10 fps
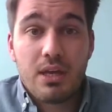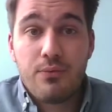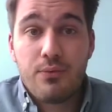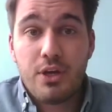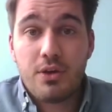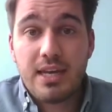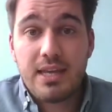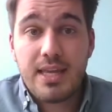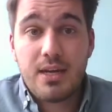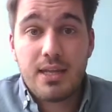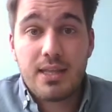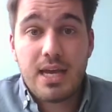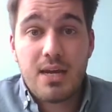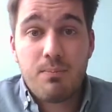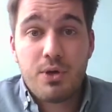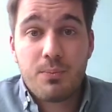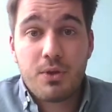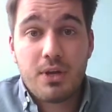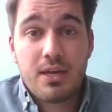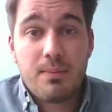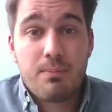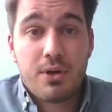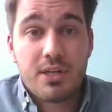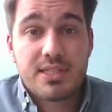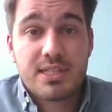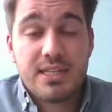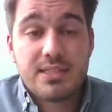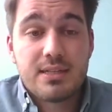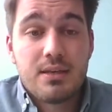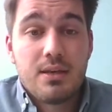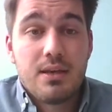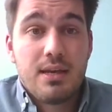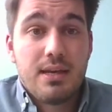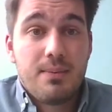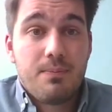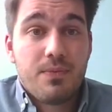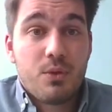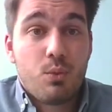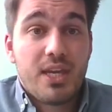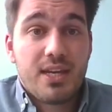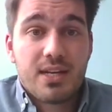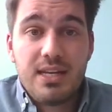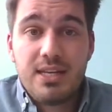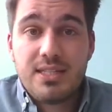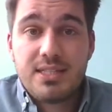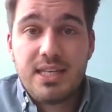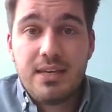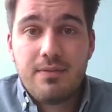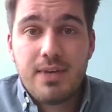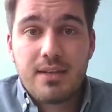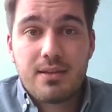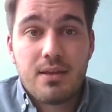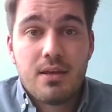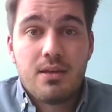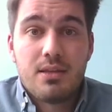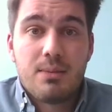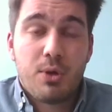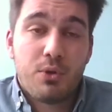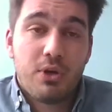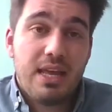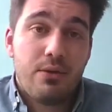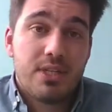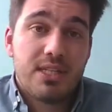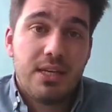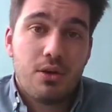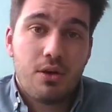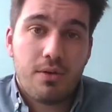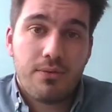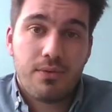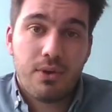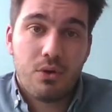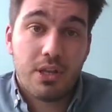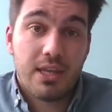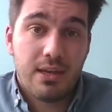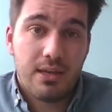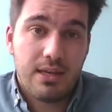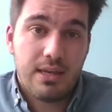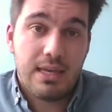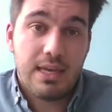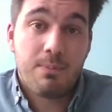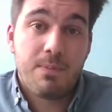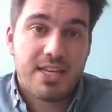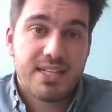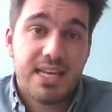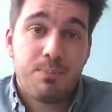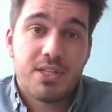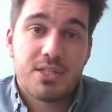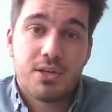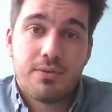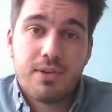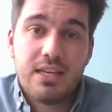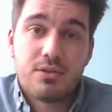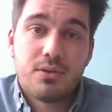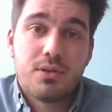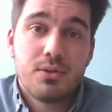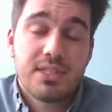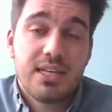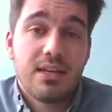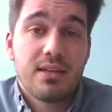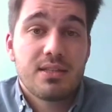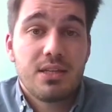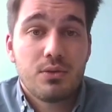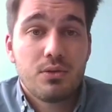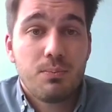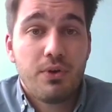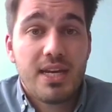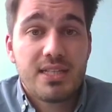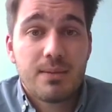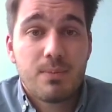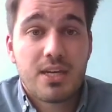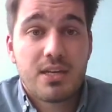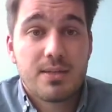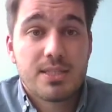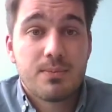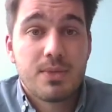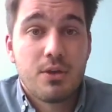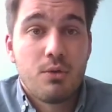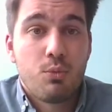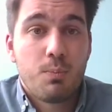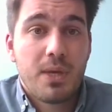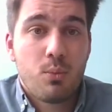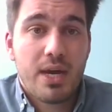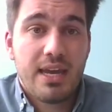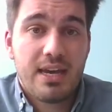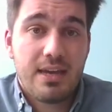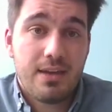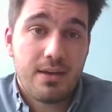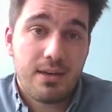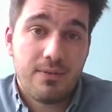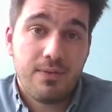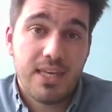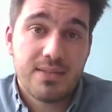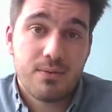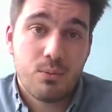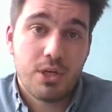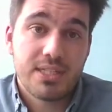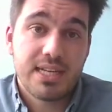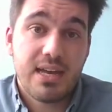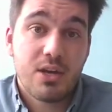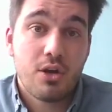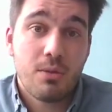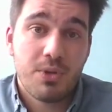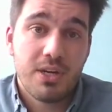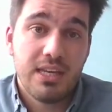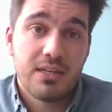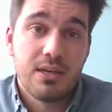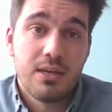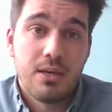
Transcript: If we look then at the unpopular policies, we can clearly see that the popularity of or the acceptance of introducing CO2 pricing mechanism would be way higher if these ones are accompanied